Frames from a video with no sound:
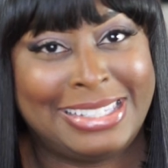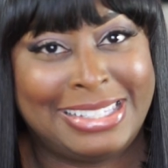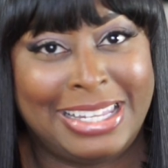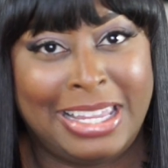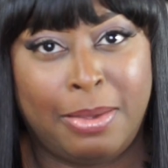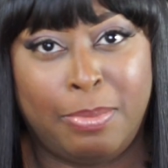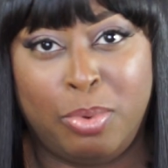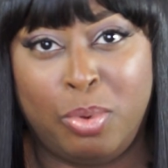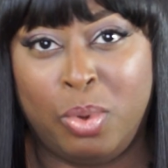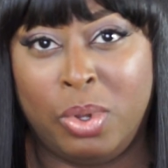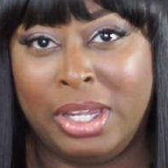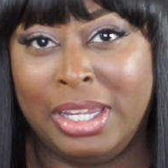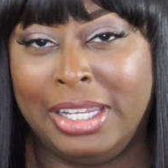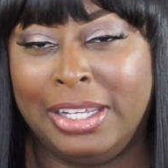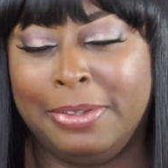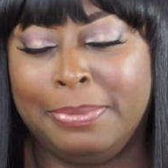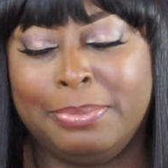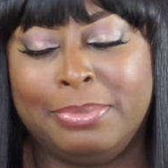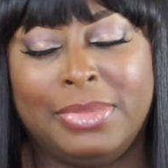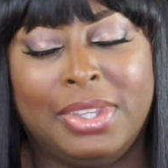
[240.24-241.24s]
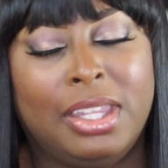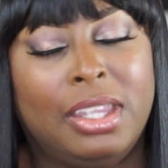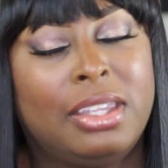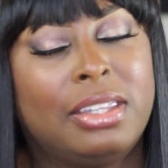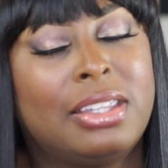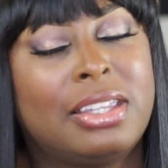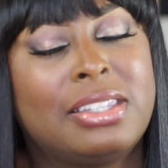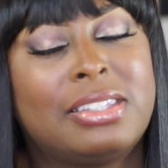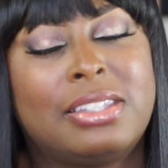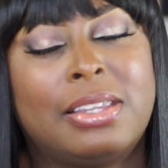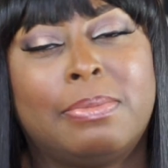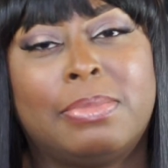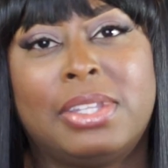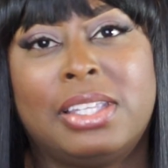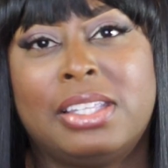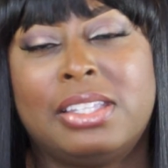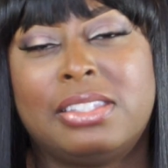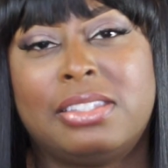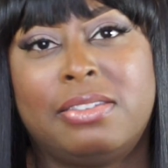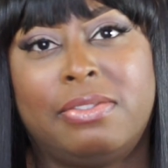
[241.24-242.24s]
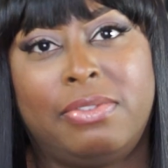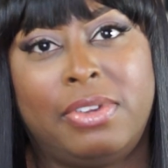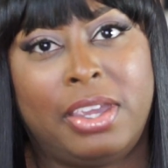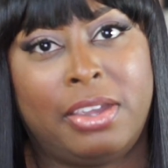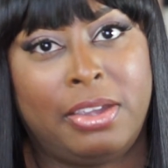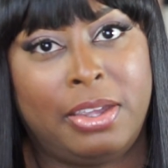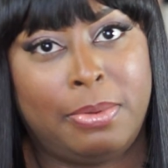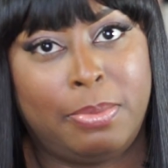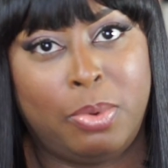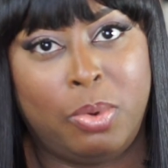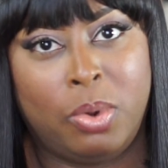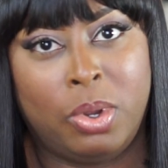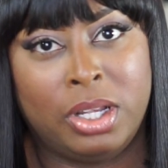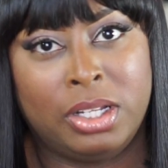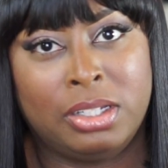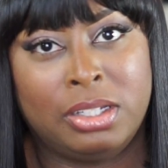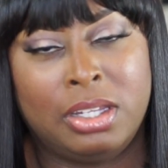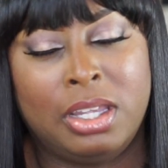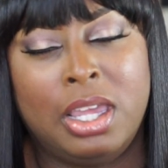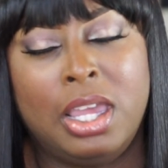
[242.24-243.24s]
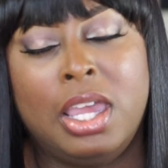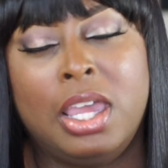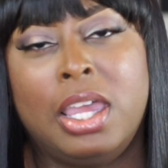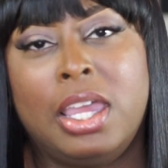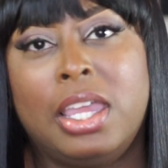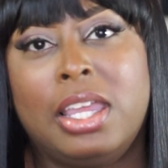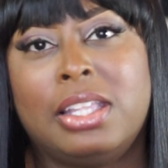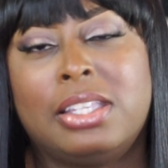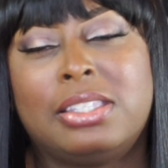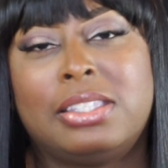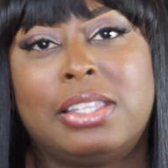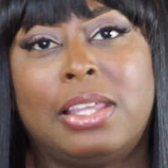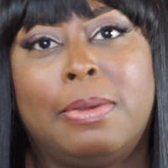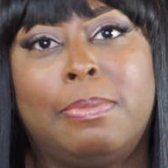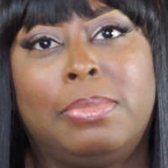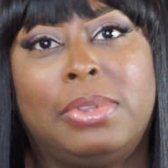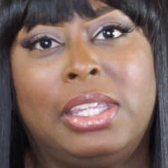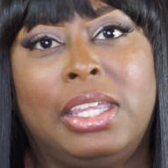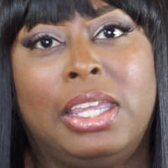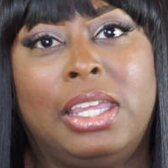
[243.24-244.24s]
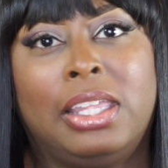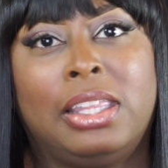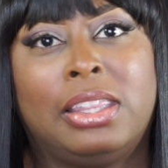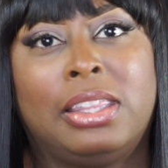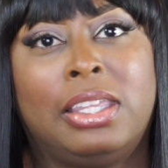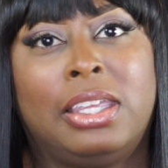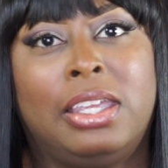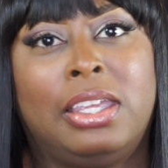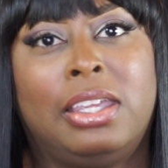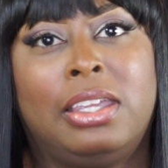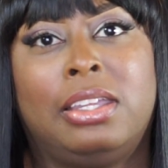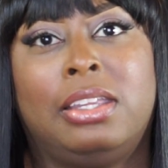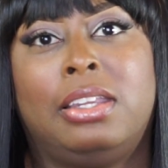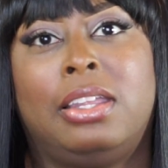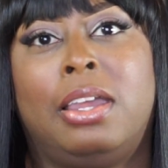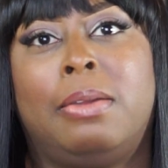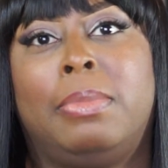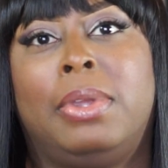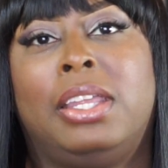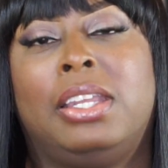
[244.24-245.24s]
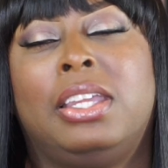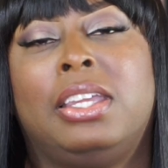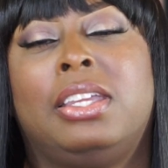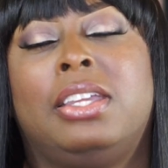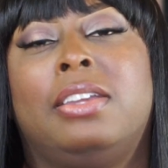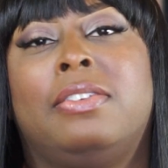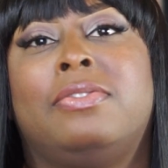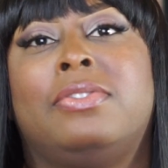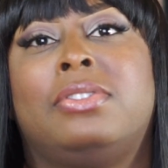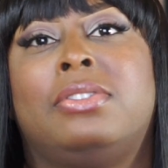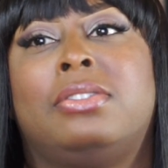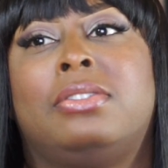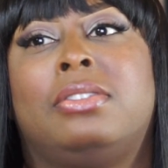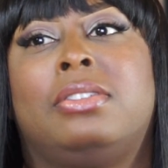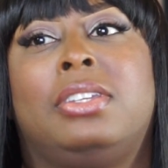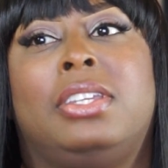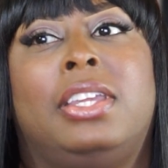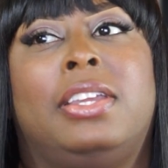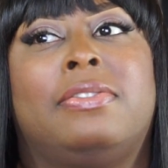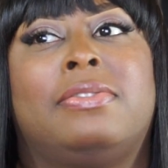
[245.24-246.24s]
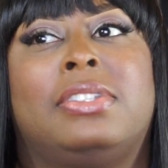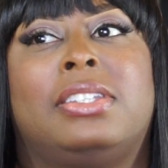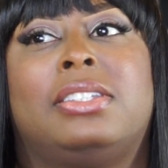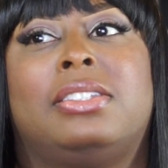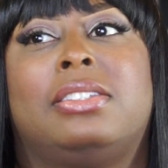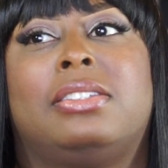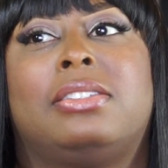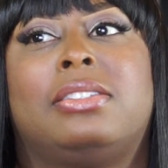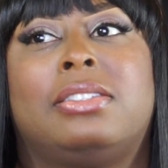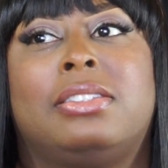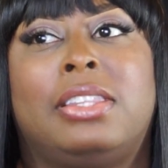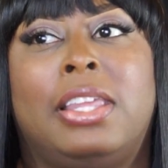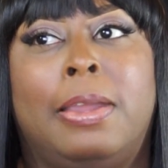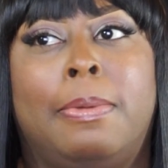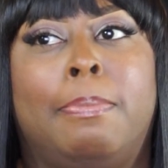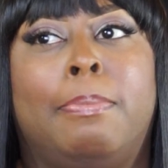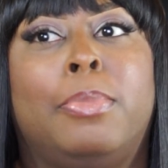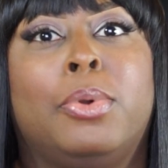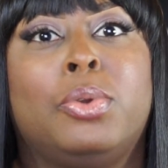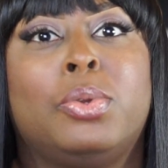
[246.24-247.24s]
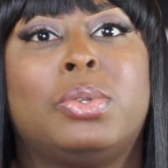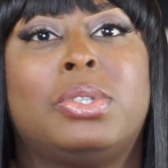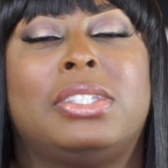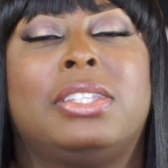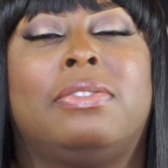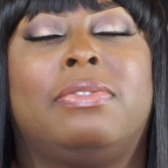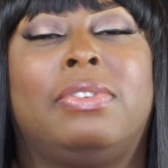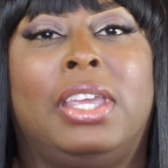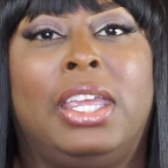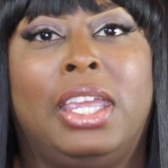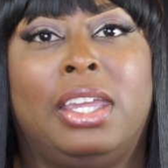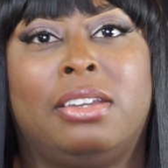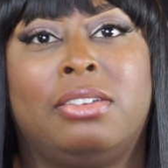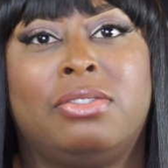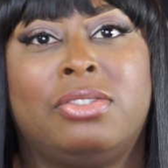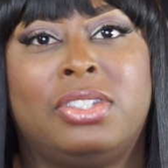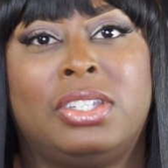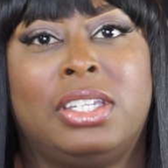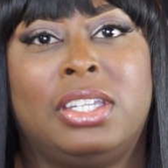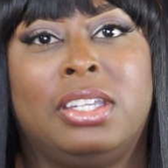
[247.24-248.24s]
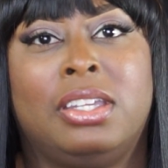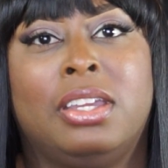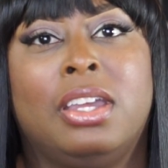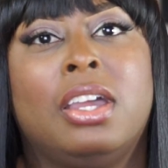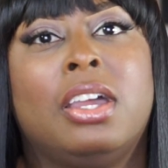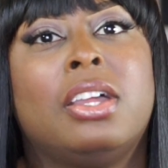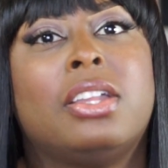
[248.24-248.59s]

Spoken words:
standpoint, that's something that's very important. It's something that, it gives us just that boost of energy